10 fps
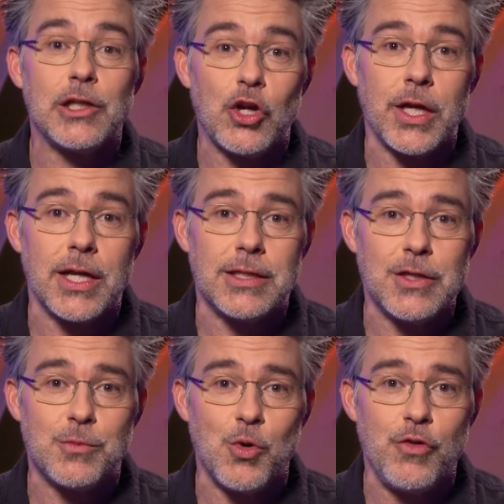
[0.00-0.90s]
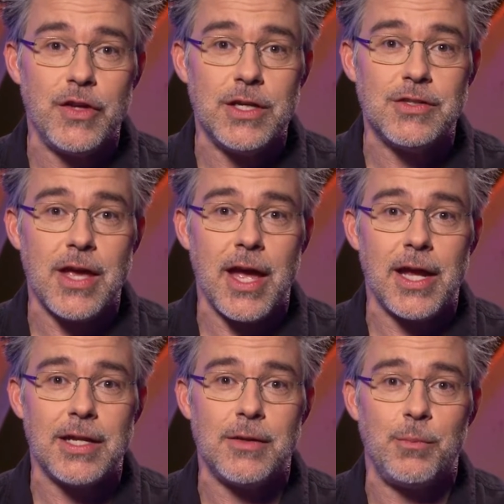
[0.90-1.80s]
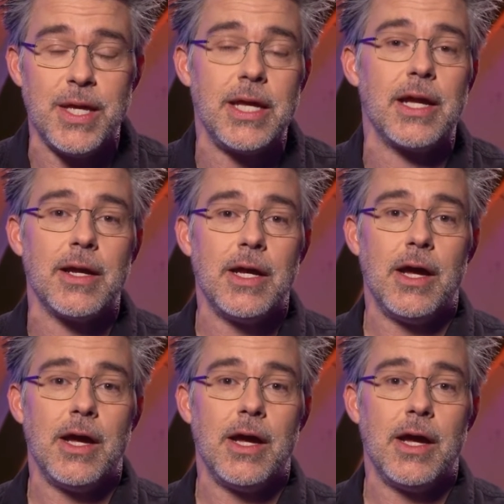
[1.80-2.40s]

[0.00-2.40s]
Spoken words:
looking at these movies and being